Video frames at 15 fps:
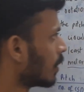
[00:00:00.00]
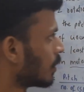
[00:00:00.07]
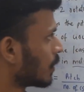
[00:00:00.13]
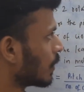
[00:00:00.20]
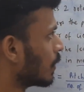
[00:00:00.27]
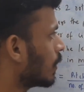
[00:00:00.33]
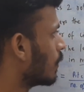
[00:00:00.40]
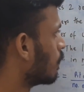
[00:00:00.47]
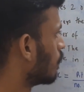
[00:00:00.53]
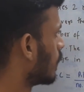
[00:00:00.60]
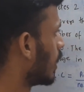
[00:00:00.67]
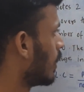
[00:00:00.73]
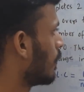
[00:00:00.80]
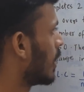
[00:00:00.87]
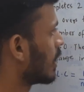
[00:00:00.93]
so
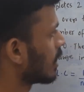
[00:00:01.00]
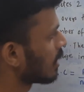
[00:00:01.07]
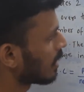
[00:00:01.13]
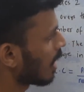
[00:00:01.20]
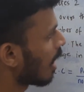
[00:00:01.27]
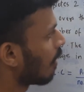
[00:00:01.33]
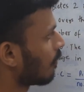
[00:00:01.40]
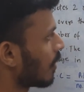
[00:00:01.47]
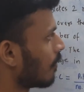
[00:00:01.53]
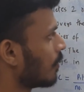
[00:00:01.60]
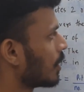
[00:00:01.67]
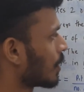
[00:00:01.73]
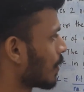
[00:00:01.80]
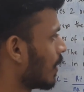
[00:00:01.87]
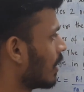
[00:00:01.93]
it matches half
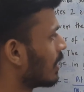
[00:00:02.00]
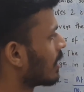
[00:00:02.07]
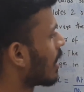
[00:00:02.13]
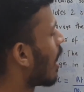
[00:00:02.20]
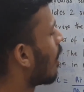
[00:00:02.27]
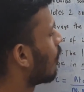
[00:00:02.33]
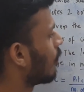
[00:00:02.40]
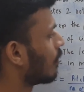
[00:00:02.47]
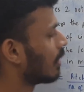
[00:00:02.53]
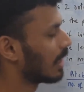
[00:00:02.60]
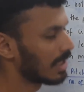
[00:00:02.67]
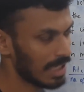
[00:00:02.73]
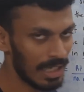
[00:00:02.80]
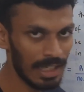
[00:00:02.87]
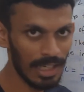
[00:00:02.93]
mv square. Half
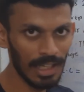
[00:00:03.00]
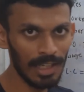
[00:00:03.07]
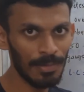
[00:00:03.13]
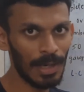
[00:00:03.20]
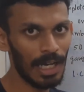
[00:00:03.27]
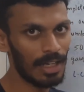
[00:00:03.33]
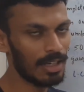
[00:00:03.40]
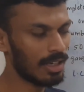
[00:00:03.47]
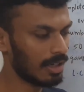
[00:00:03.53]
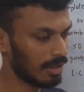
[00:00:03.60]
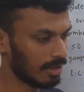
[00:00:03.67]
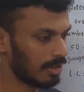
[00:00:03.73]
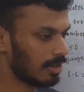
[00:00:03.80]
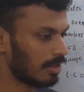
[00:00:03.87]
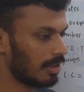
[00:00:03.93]
doesn't really matter.
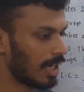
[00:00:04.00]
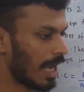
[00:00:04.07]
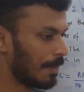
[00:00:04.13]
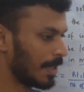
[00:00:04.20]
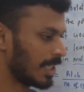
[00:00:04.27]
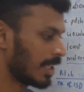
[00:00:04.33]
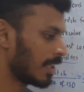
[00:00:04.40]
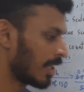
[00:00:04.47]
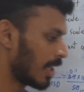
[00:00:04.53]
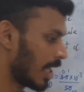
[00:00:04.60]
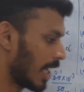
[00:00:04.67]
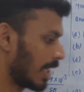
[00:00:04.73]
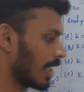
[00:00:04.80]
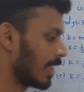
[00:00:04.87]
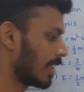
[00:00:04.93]
The dimensional
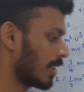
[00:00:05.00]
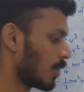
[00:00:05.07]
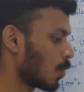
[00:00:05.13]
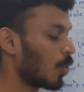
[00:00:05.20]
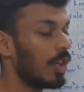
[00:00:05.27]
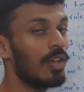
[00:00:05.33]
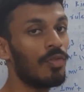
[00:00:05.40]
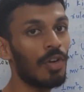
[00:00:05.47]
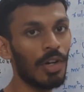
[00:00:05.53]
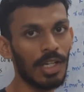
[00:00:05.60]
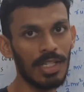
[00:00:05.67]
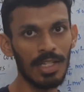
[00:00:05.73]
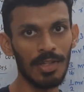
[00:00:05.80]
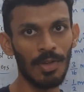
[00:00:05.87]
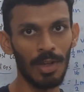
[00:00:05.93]
analysis only
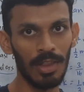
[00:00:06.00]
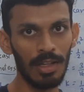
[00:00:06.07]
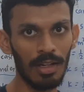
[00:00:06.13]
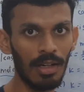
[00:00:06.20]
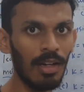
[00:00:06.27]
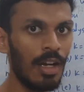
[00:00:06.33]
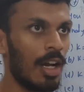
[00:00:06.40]
focuses on the